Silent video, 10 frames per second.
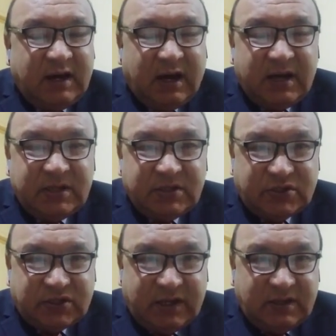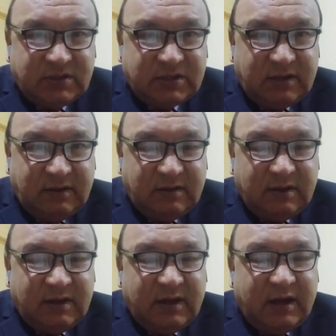unchanging
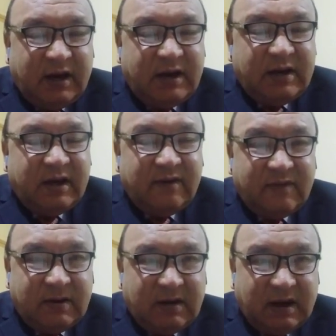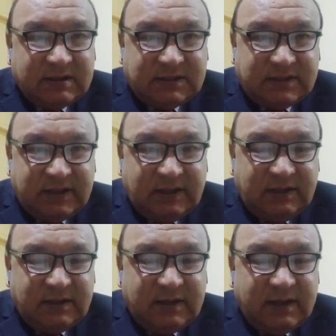and
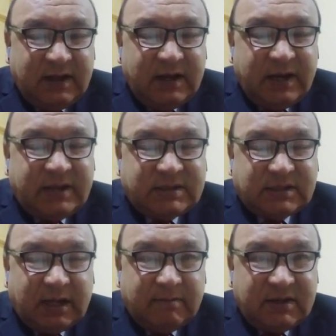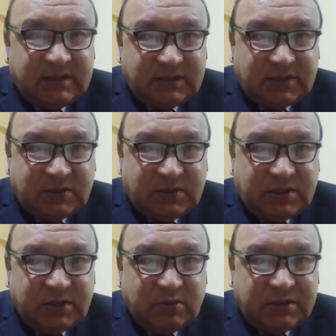everlasting it summons to
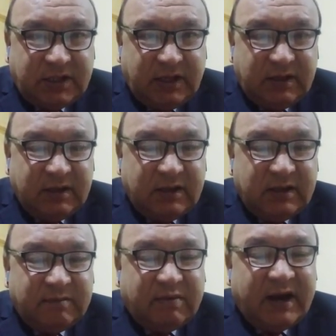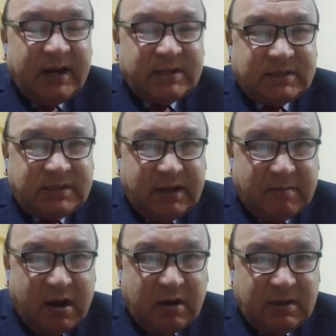duty by its
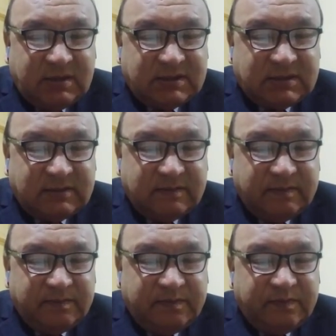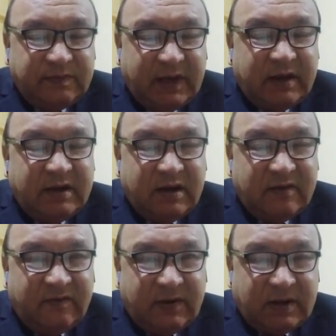demands and
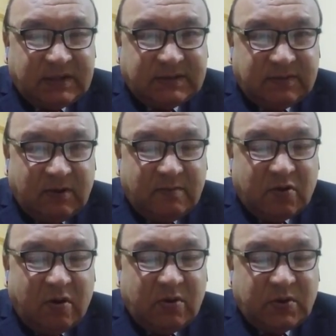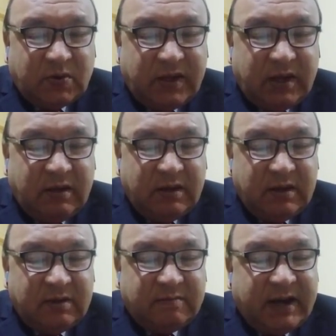averts from wrongdoing
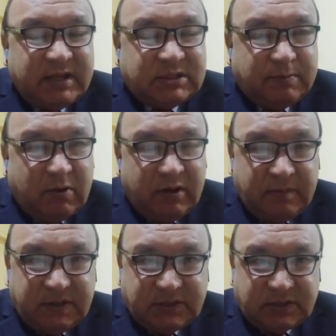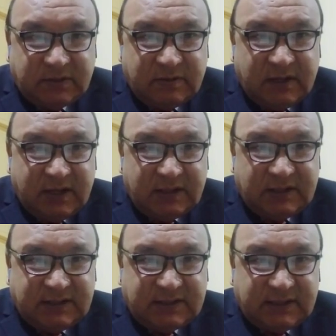by its prohibition.
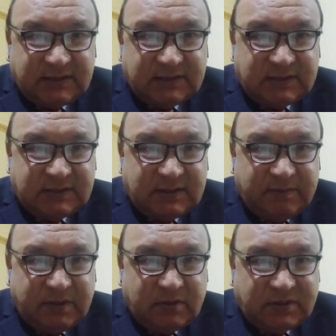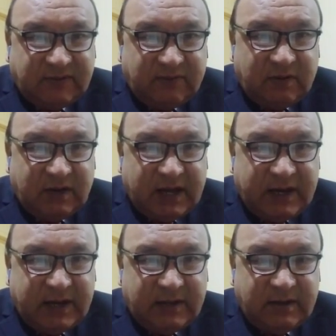This is the beautiful
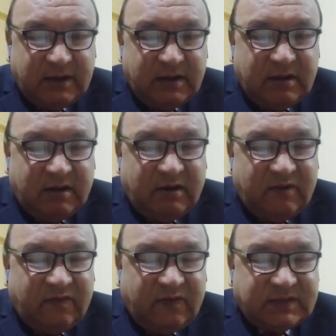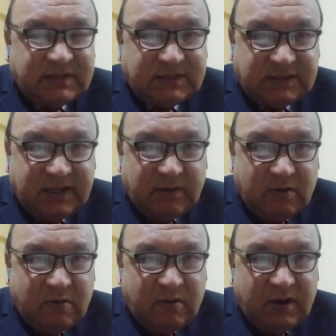line of
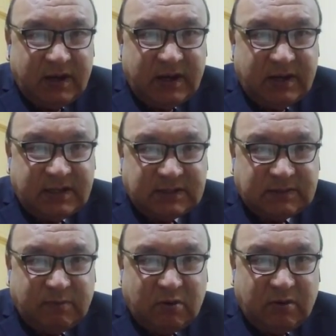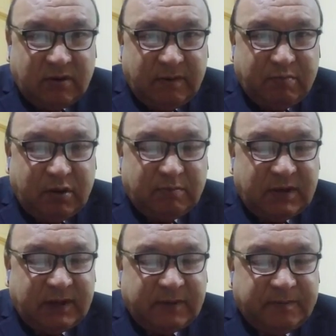Cicero in his book
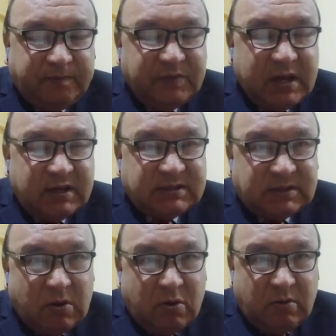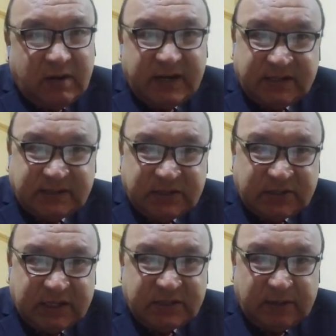Republic. So, ladies and
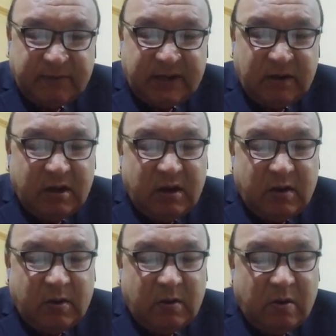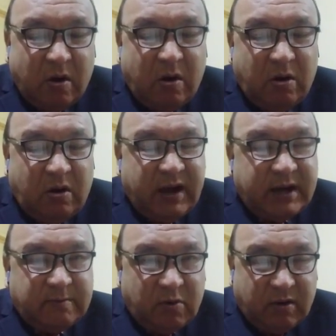gentlemen, law
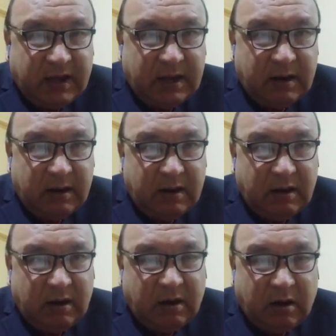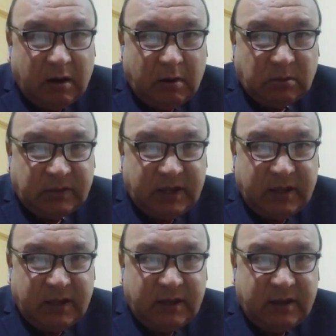and morale, how
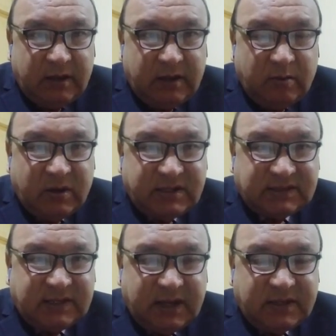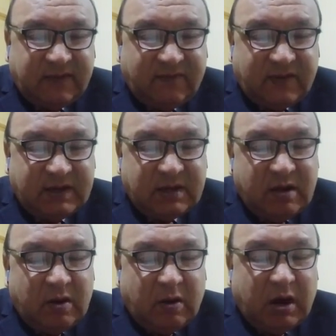they what is their different
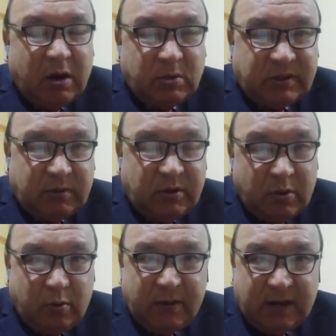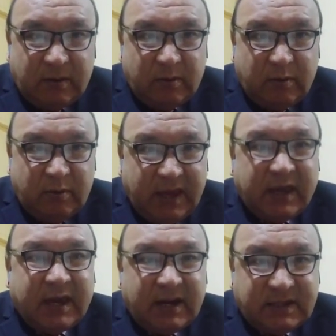how you will
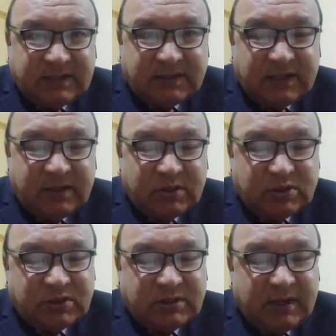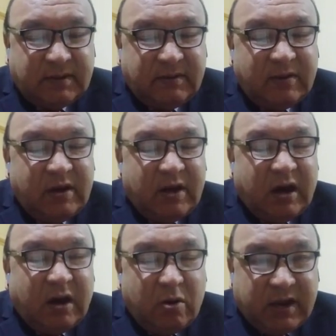we can distinguish them
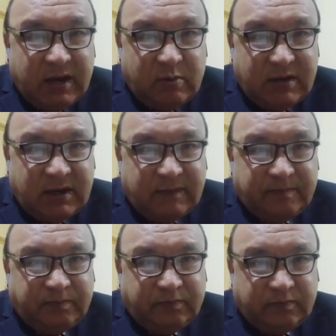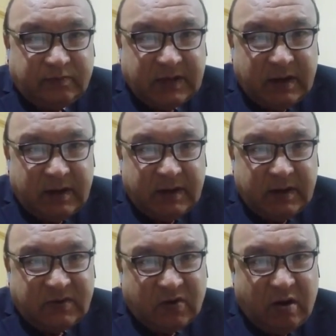how can we
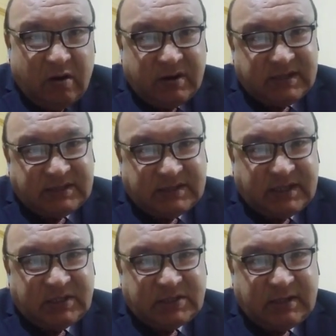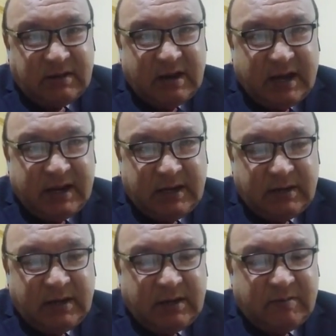draw a distinction
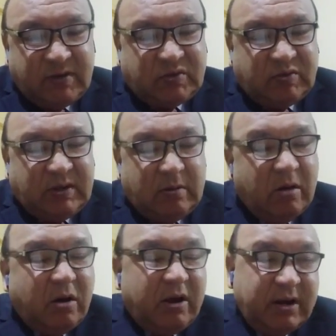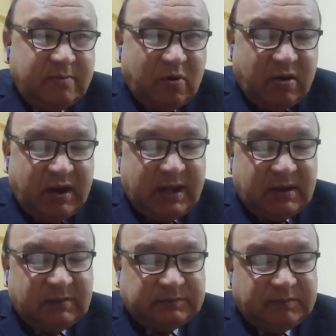line between law and
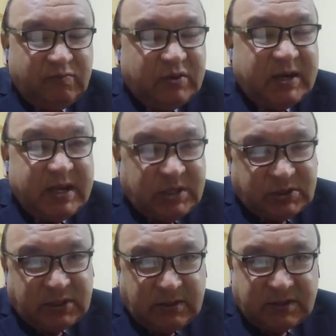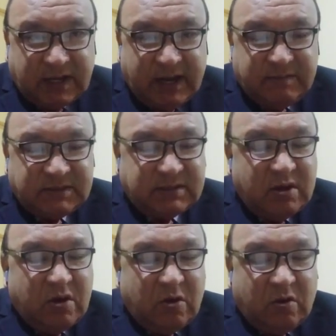morale. In ancient times,
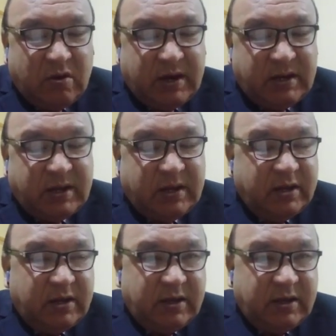or in uh,